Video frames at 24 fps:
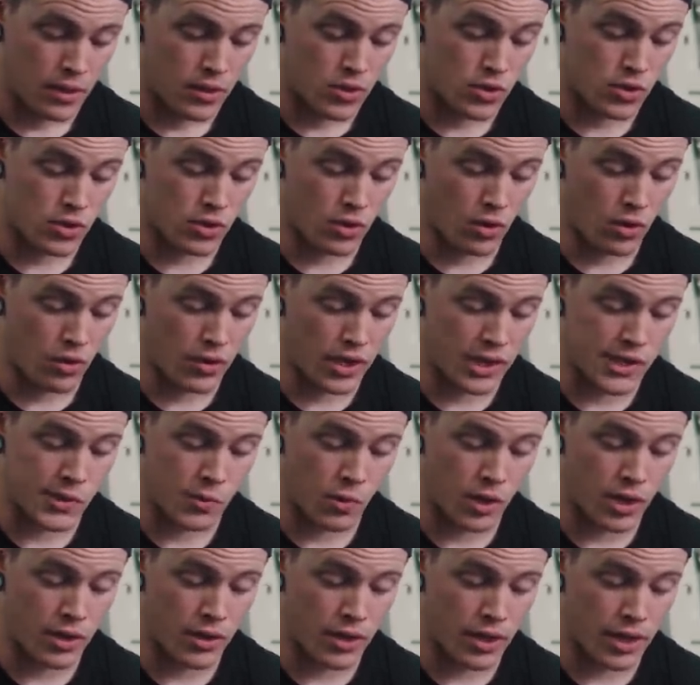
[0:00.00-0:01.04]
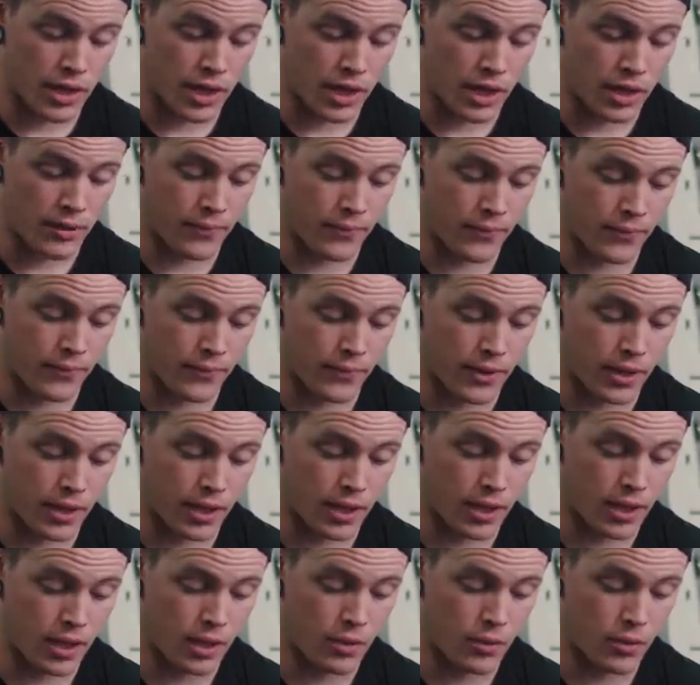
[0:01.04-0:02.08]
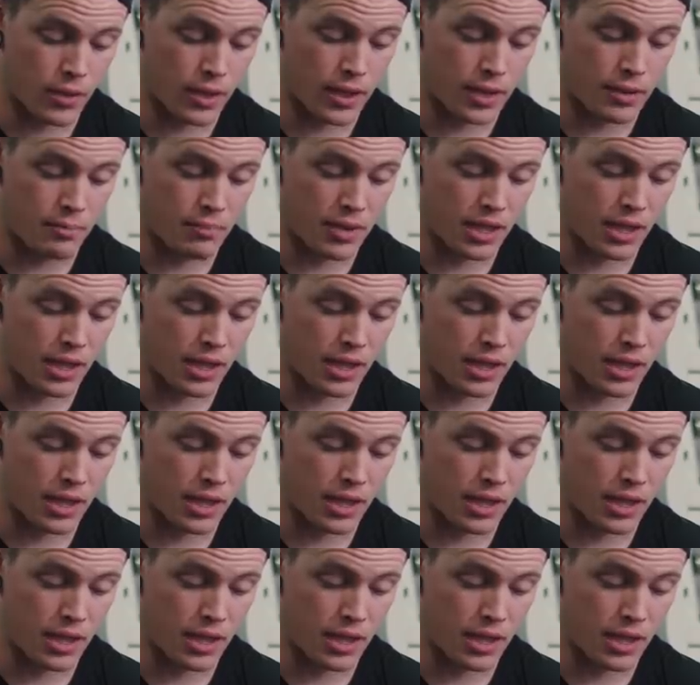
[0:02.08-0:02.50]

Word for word: So he's wondering if he would